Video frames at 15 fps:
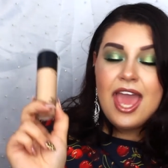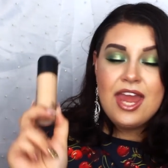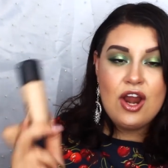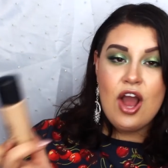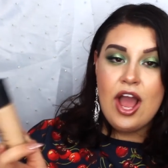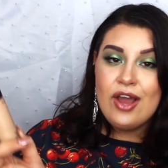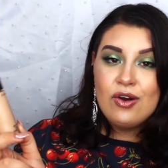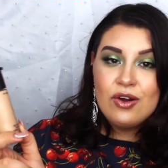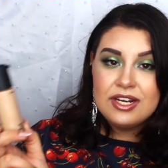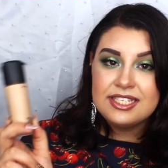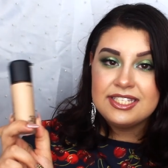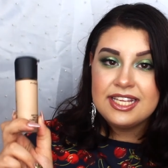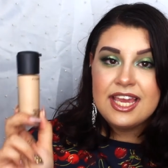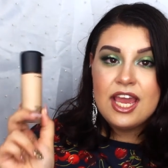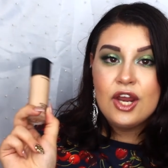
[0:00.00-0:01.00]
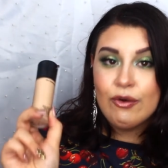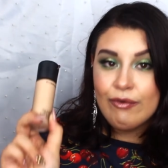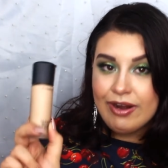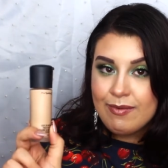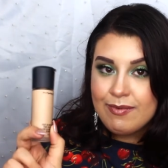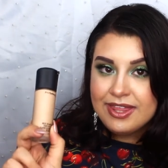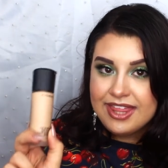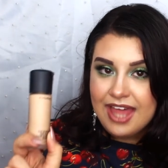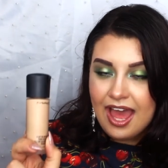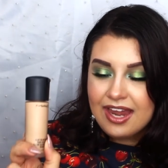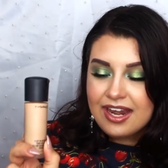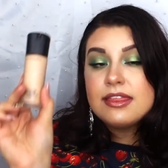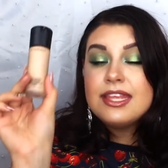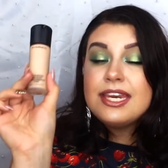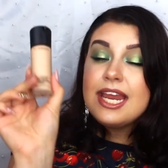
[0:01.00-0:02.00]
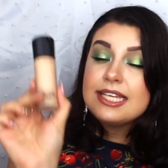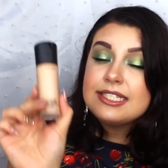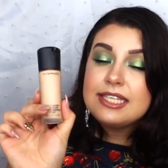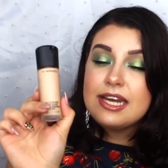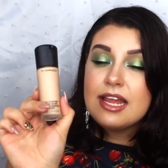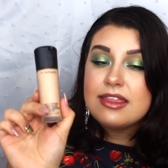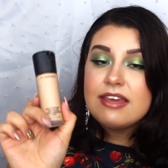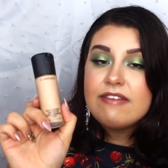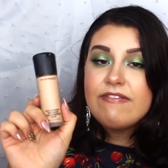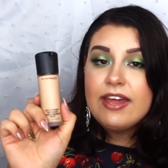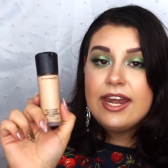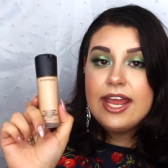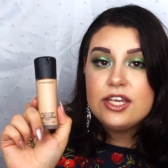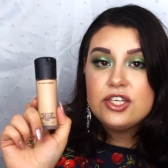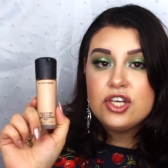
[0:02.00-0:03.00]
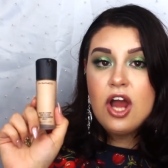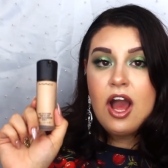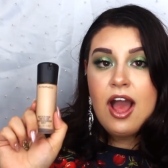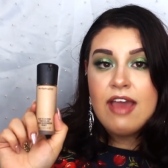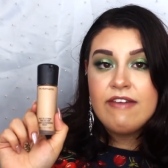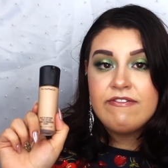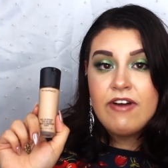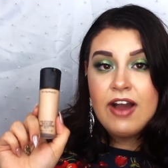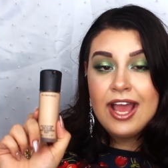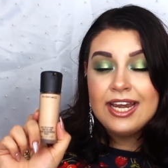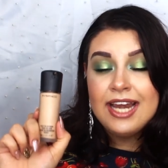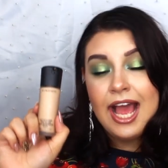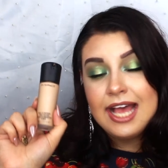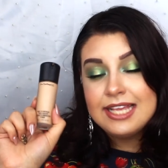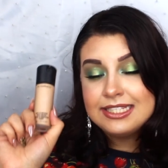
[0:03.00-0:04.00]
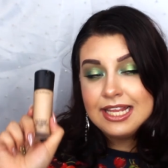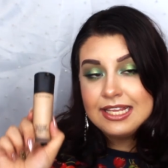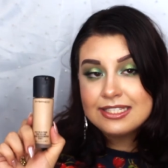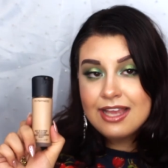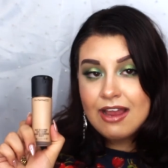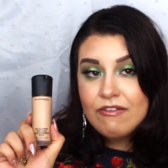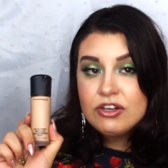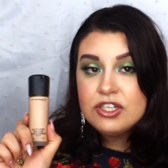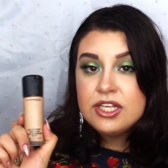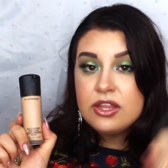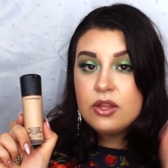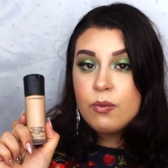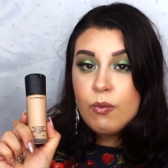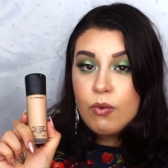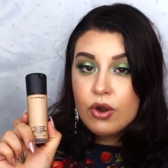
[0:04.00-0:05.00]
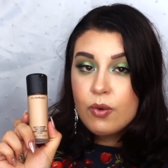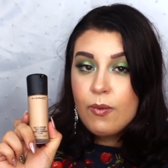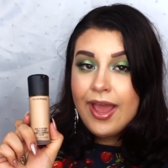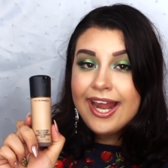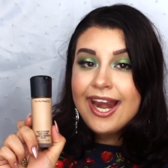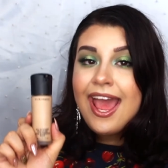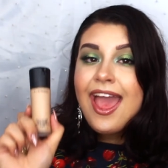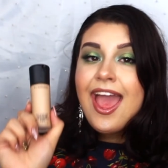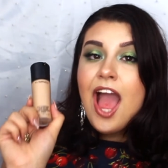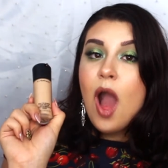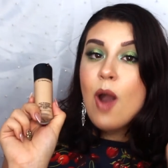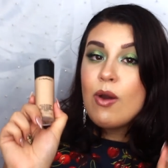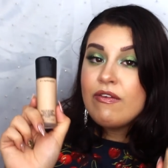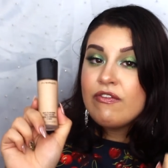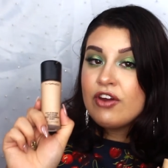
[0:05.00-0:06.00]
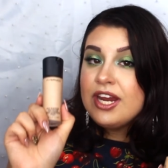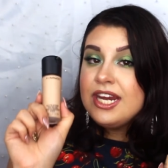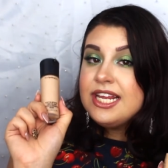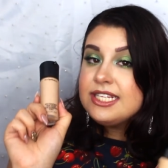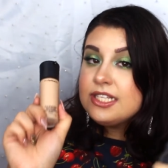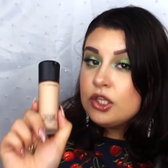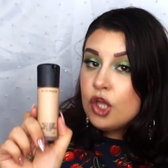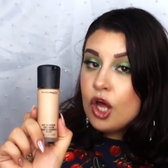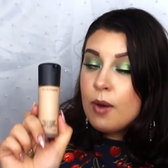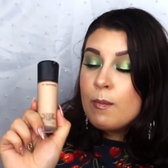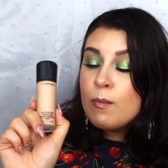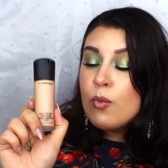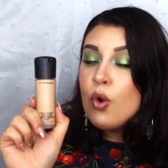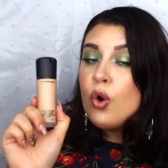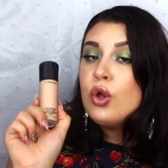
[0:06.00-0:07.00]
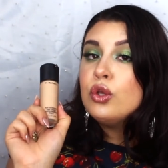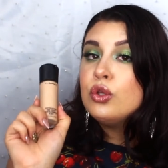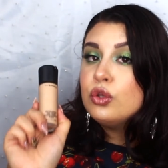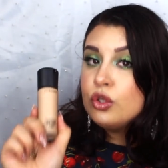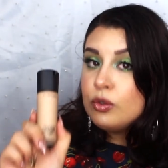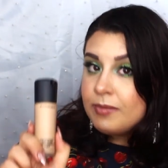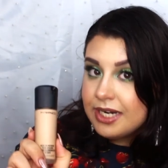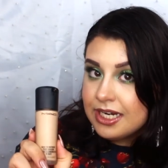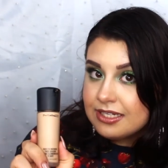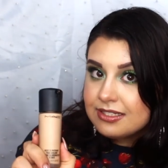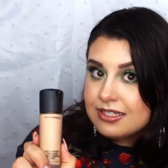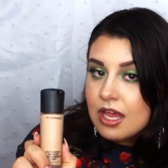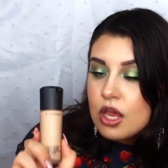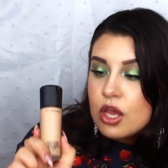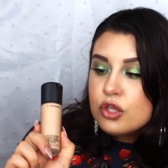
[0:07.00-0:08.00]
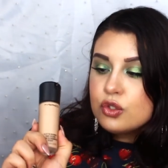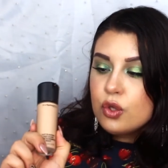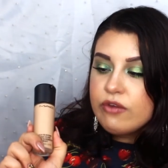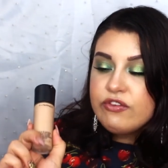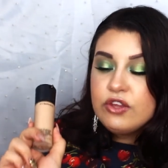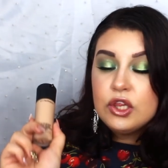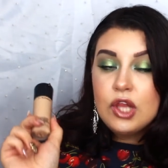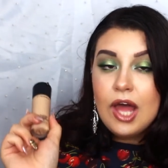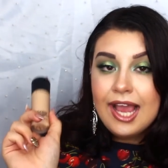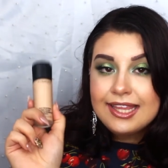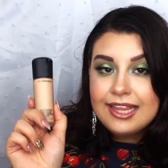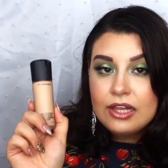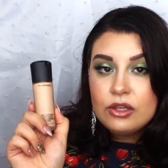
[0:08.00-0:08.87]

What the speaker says: and I honestly agree with that. The Next to Nothing foundation I find has less coverage than the Waterweight. However, it is a lot more luminous. So if you like